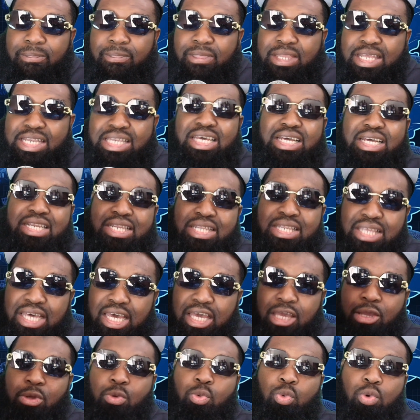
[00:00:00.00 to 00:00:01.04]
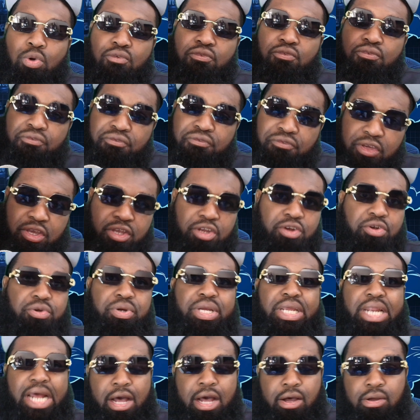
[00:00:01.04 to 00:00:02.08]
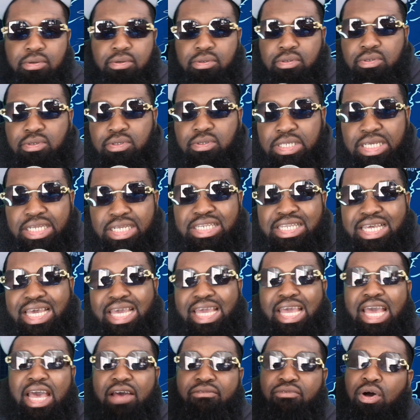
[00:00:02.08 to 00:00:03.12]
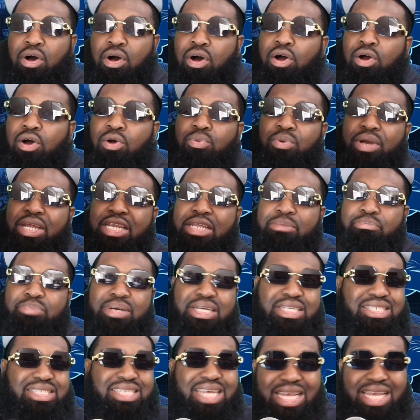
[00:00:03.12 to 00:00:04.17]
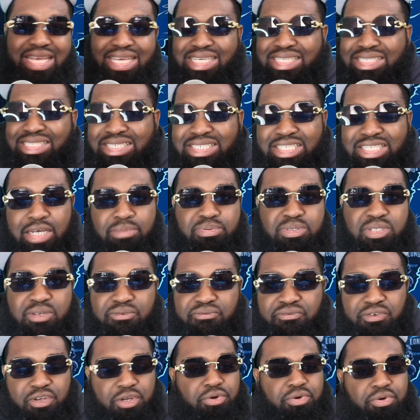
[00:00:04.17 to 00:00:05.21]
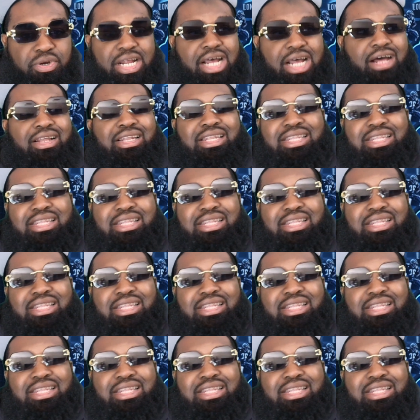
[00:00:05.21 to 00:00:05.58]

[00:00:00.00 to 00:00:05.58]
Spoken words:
that they will figure it out, that they have already been taking steps to figure it out.